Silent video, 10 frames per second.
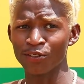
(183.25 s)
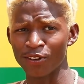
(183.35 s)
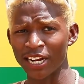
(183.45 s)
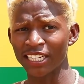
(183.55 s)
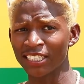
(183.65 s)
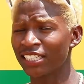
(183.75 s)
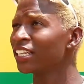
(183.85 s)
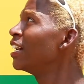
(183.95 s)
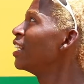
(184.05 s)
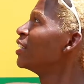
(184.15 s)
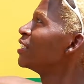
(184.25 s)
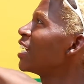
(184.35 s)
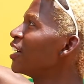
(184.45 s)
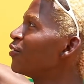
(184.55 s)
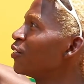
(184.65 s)
right?
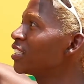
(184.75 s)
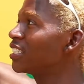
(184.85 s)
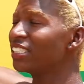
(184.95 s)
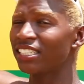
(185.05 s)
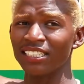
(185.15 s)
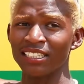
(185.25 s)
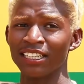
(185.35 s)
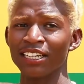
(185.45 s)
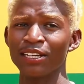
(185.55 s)
Diversity,